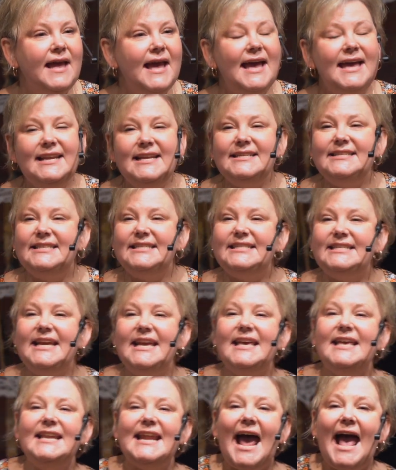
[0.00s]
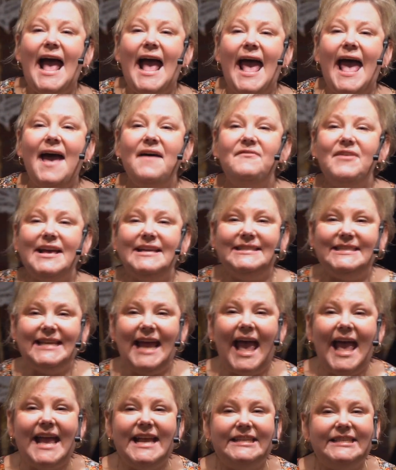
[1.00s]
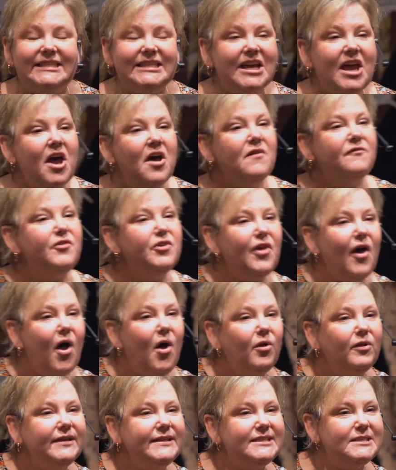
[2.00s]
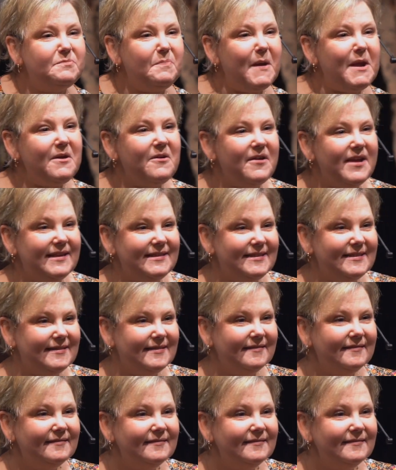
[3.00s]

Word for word: And instead, I have a taste for the Holy Spirit.